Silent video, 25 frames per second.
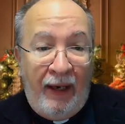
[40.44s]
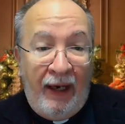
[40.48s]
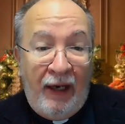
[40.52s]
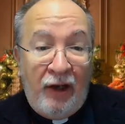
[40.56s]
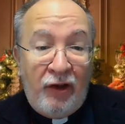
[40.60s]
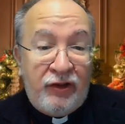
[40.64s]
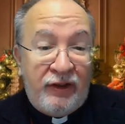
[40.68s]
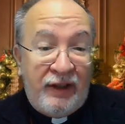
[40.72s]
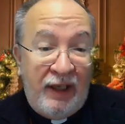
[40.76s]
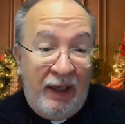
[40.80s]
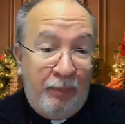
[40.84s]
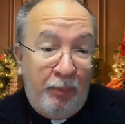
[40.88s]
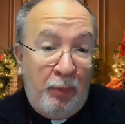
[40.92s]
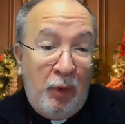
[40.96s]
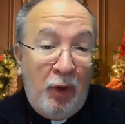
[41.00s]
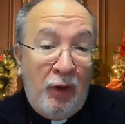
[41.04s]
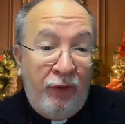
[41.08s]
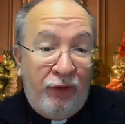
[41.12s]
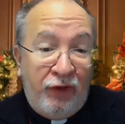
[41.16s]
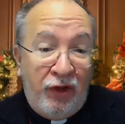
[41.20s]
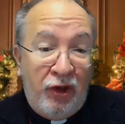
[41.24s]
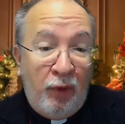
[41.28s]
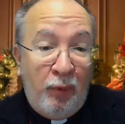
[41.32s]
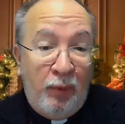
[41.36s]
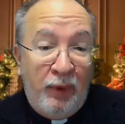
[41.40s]
The house they'd
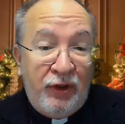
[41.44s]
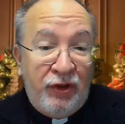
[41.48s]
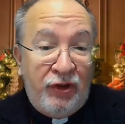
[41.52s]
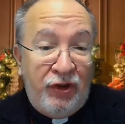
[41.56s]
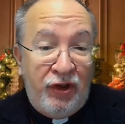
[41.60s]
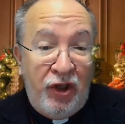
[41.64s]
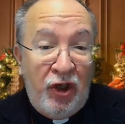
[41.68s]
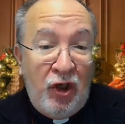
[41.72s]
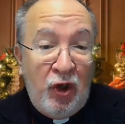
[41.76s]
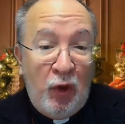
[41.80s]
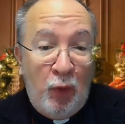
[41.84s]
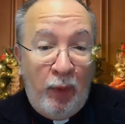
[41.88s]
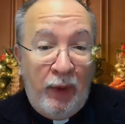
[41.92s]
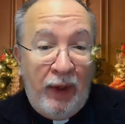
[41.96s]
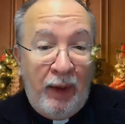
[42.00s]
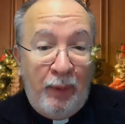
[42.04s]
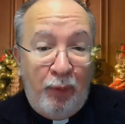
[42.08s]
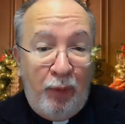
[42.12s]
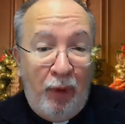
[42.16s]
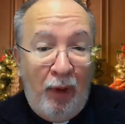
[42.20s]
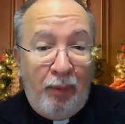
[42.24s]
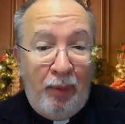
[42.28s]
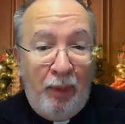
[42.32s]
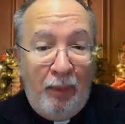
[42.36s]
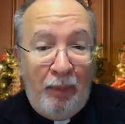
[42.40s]
moved to was new with a
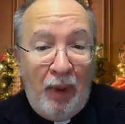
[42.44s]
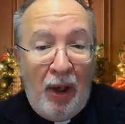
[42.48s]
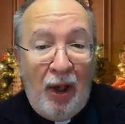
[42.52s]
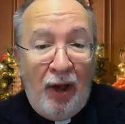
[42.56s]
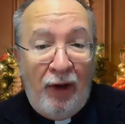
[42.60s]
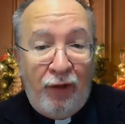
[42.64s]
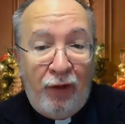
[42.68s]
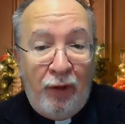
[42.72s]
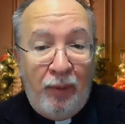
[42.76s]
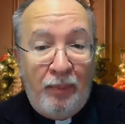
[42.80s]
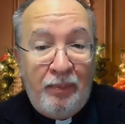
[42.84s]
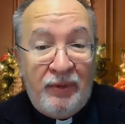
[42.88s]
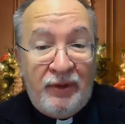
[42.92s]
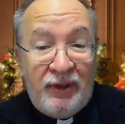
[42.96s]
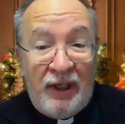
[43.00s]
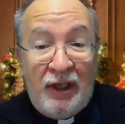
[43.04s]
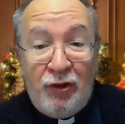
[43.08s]
proper bathroom,